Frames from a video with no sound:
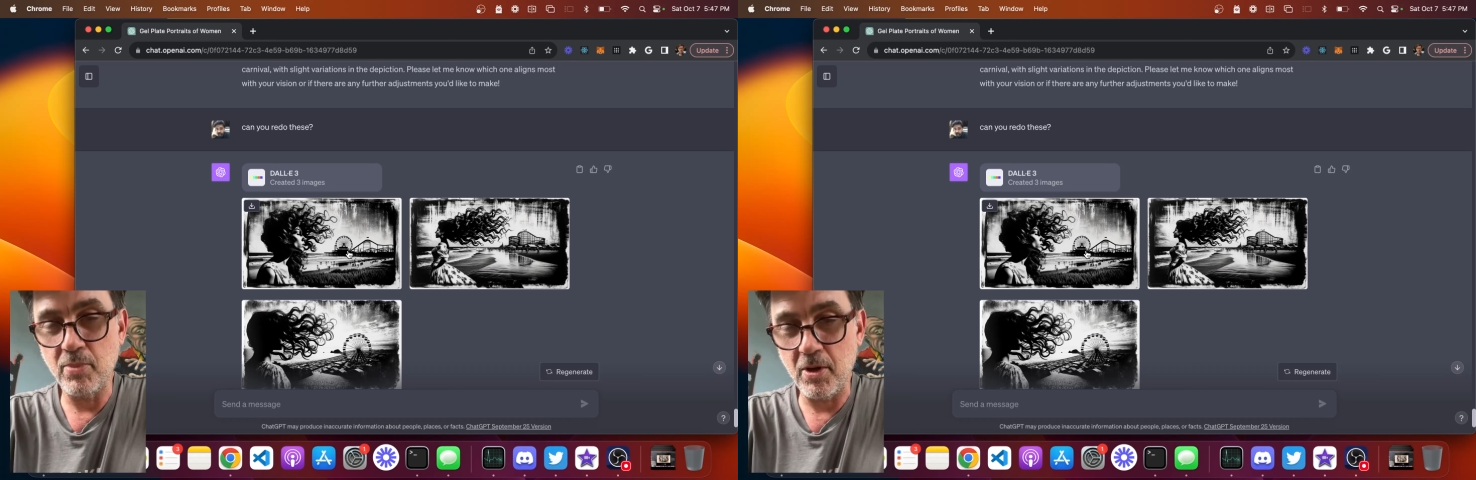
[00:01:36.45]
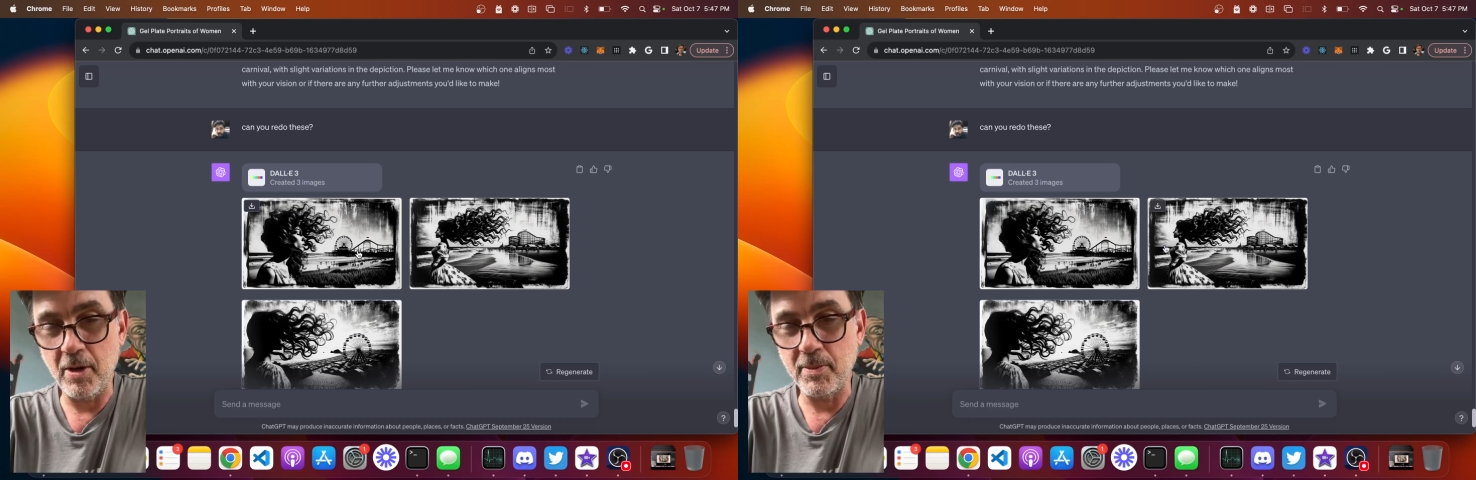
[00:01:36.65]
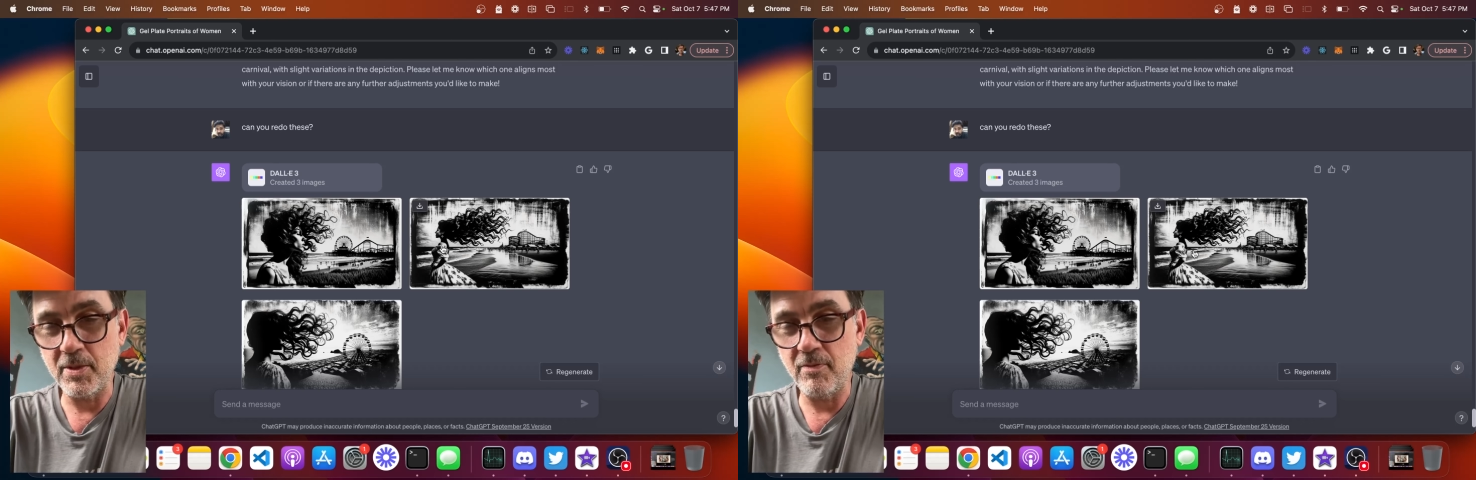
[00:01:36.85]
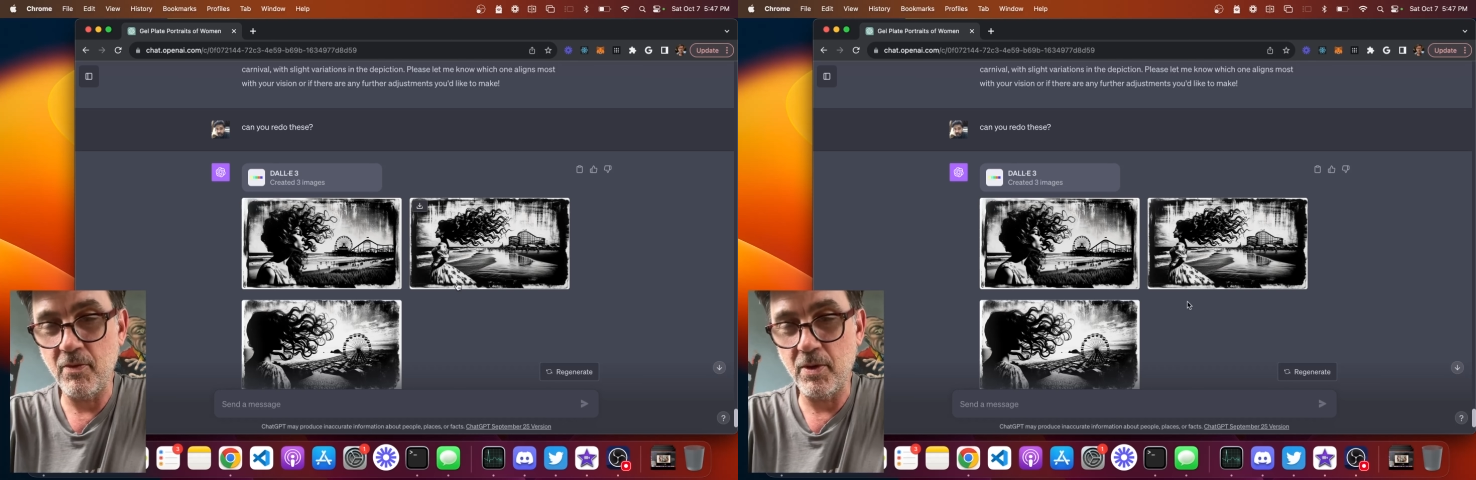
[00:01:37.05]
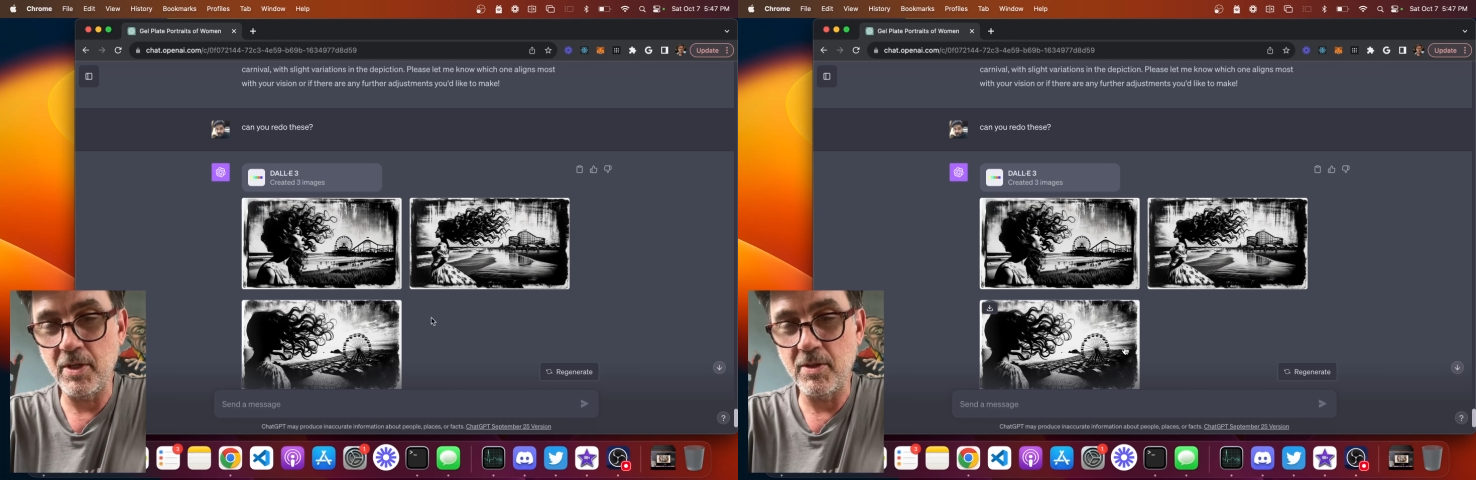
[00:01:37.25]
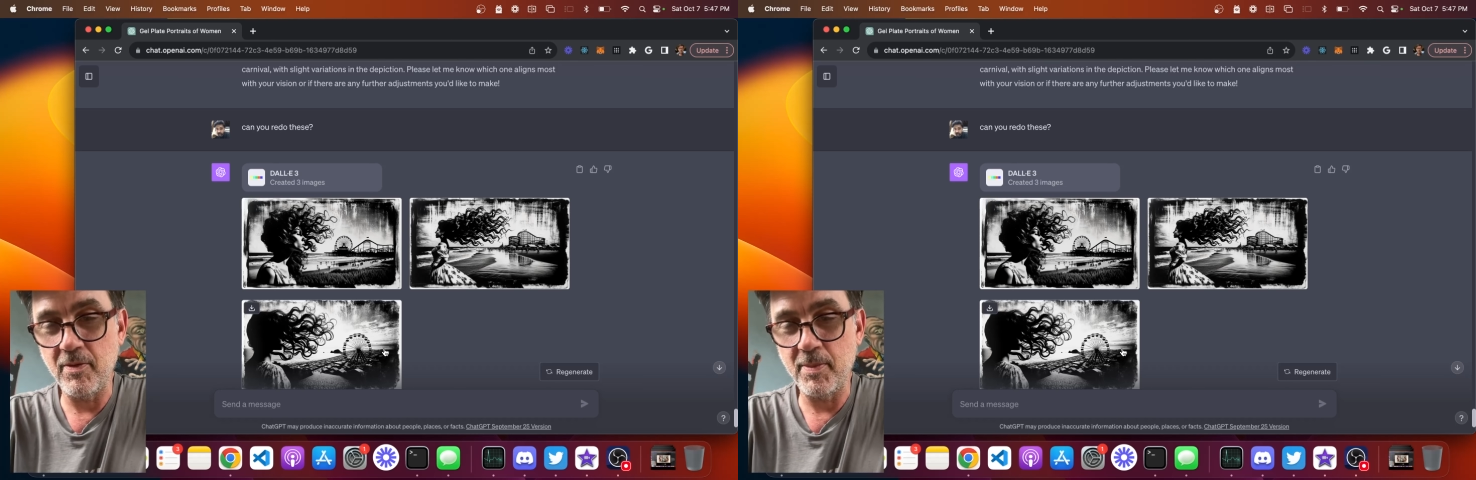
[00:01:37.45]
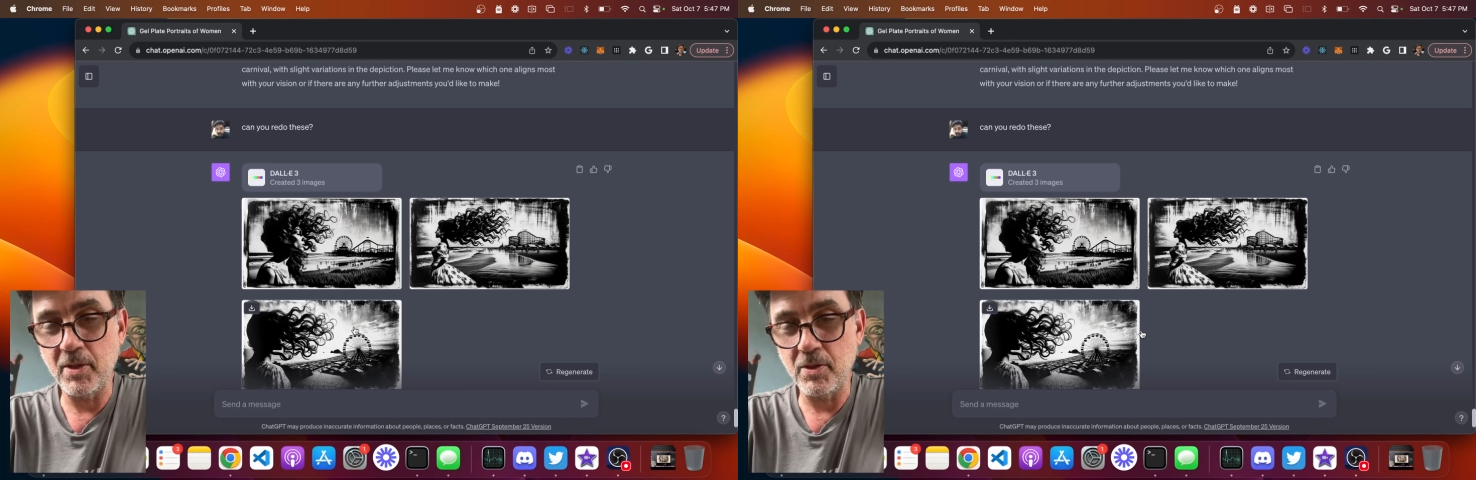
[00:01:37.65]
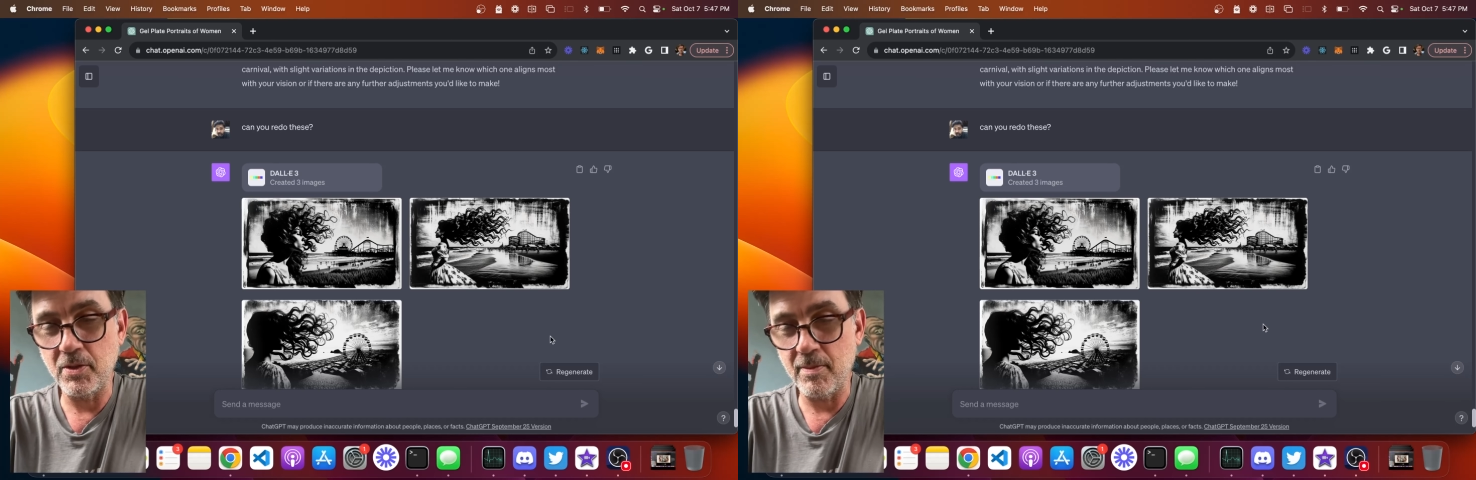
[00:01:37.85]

prompts for each of the pictures.